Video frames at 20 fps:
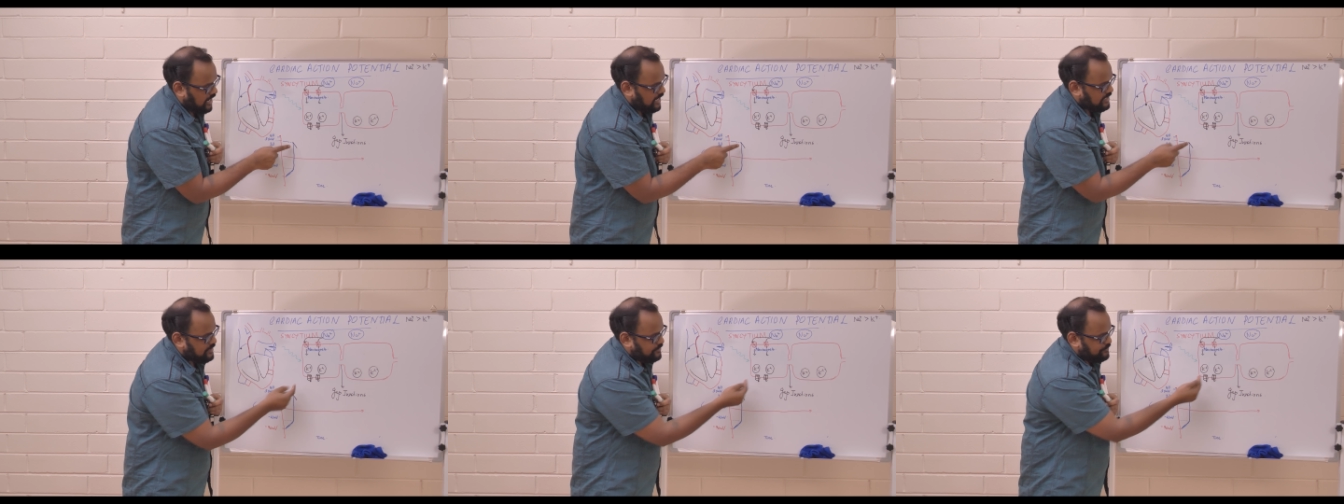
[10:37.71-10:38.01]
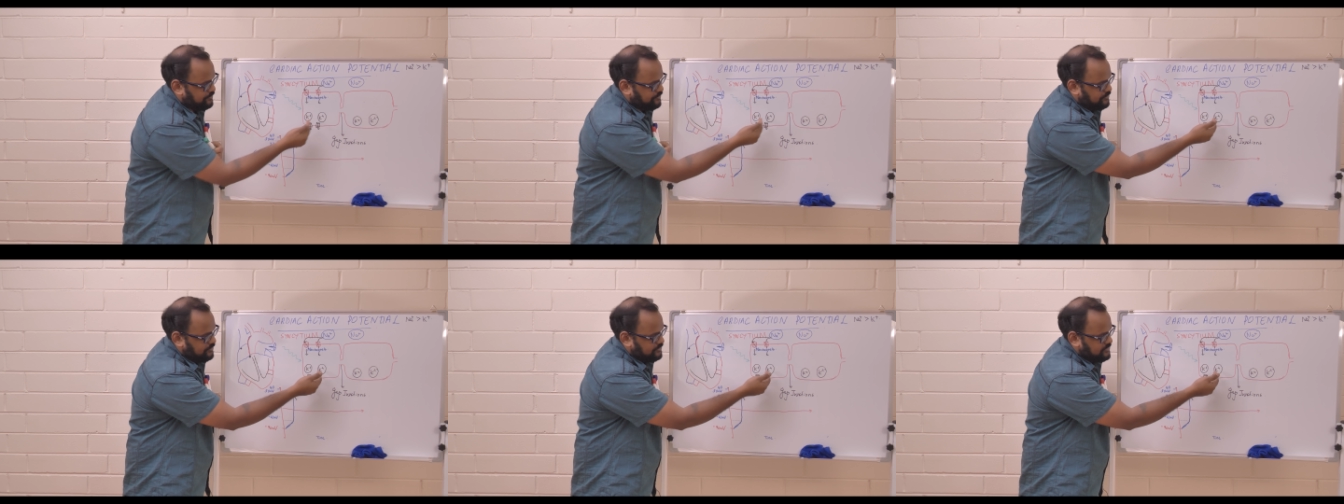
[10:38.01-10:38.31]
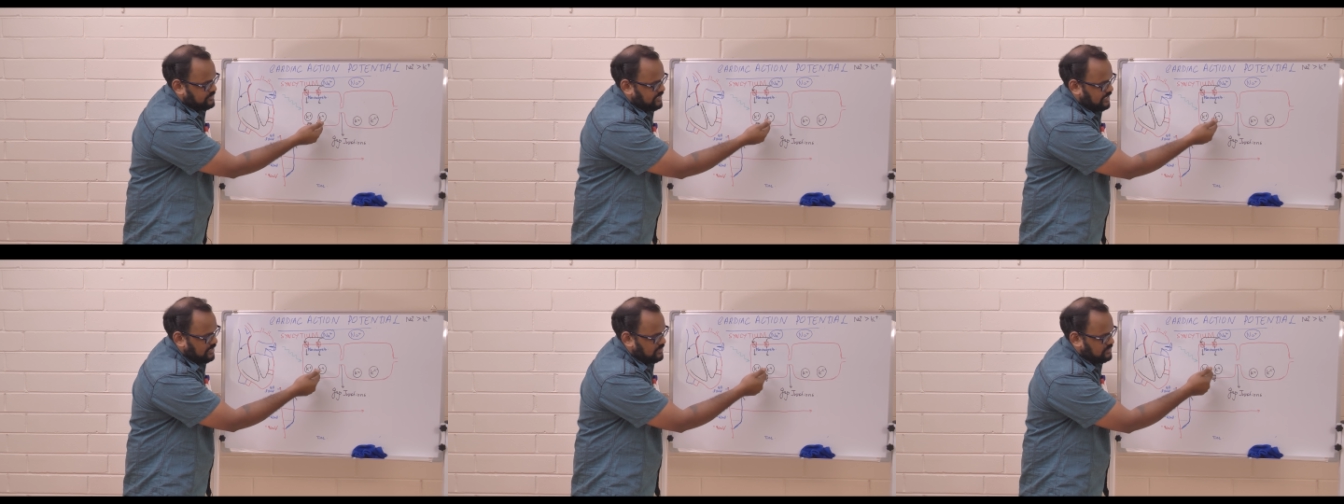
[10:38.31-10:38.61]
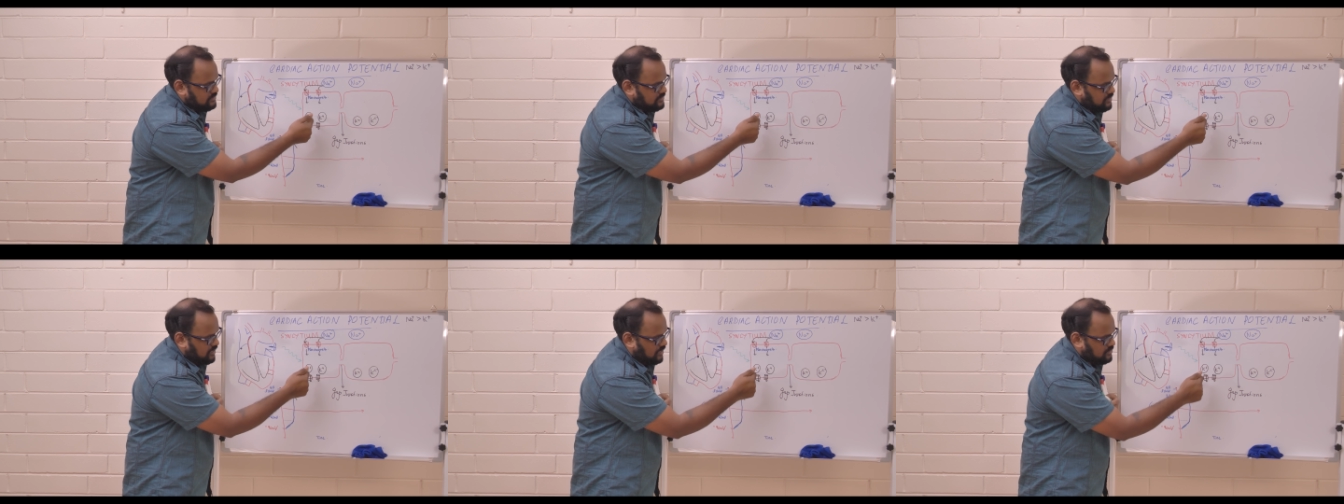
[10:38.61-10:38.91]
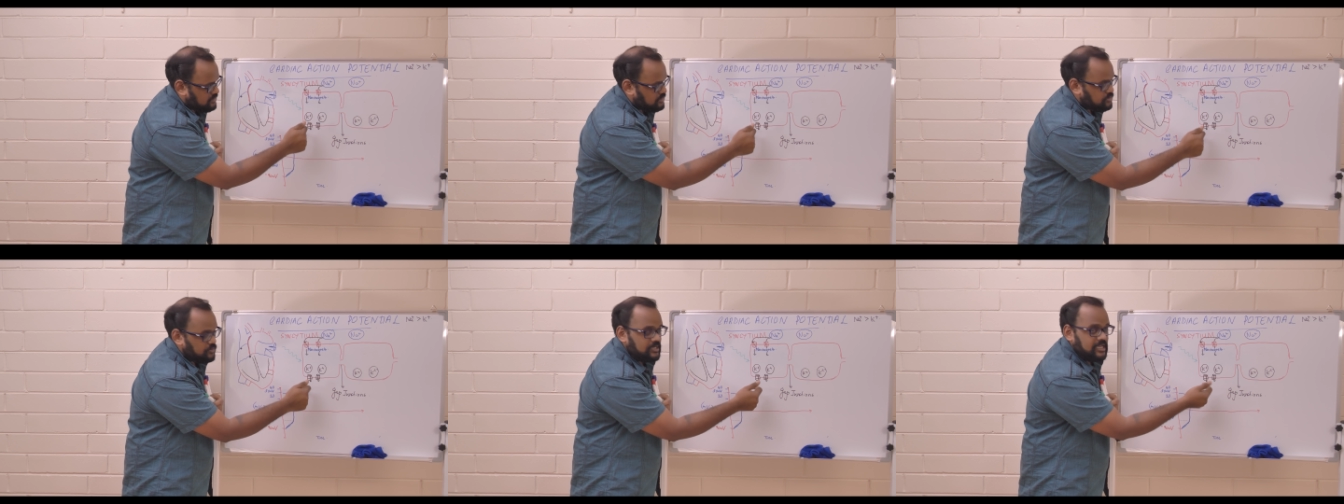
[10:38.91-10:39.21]
and the cell
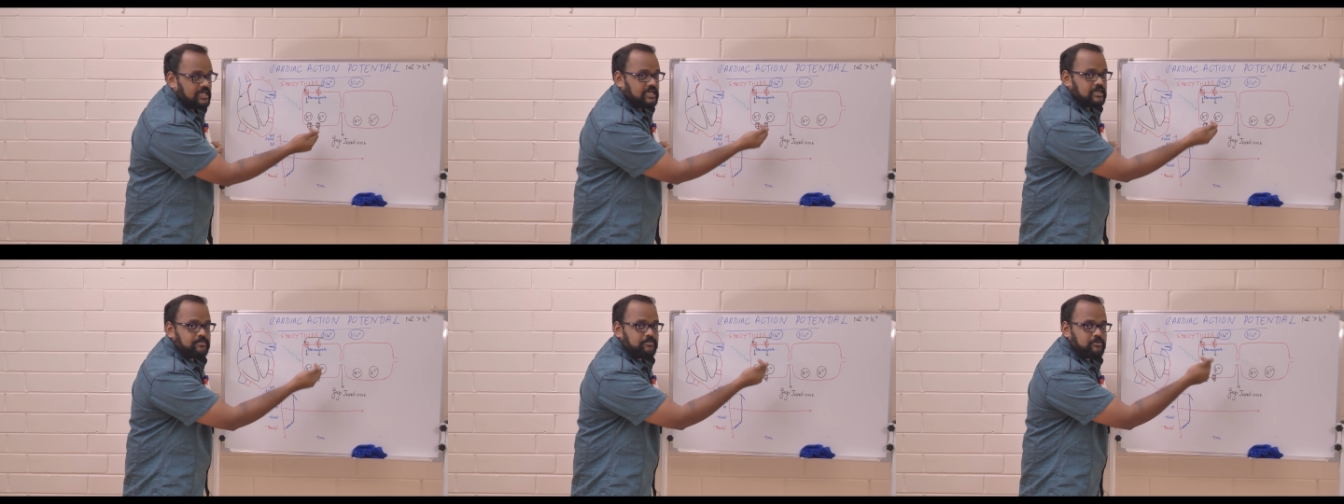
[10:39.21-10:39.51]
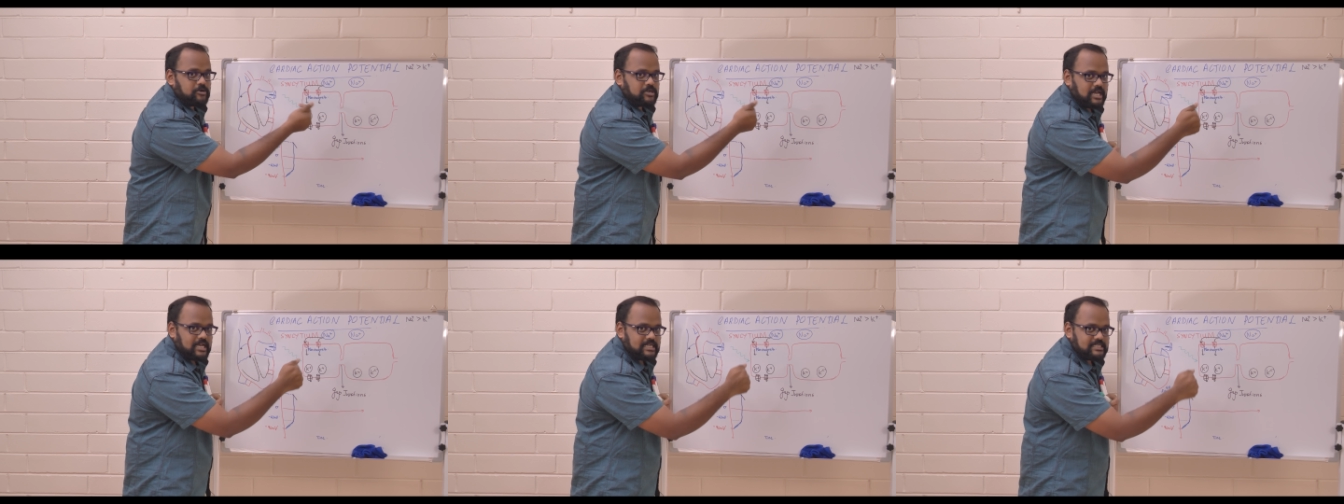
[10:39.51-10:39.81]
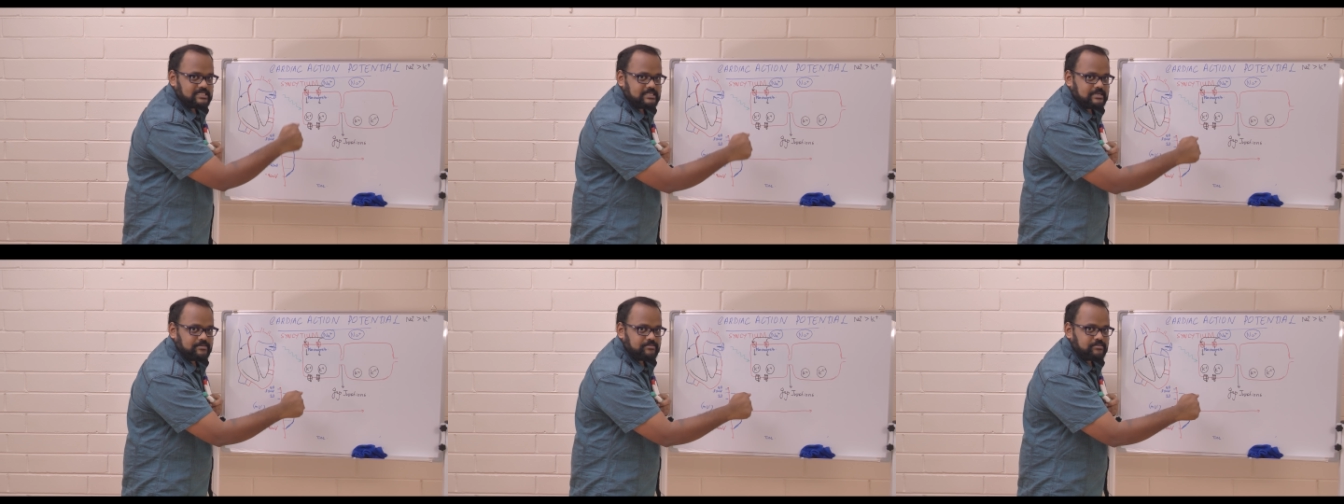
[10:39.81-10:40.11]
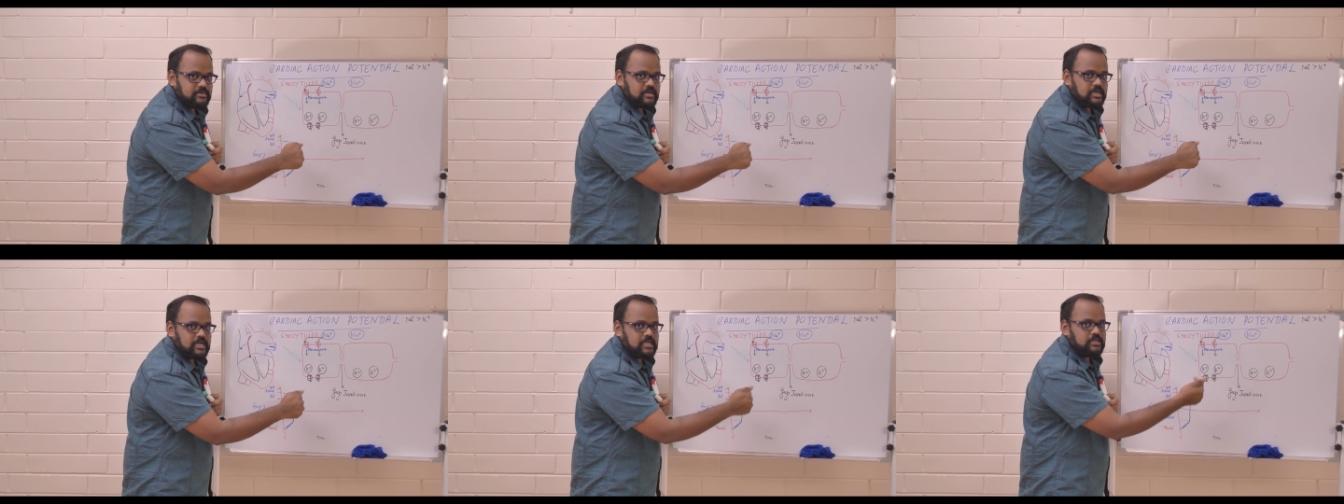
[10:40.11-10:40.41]
starts to leak potassium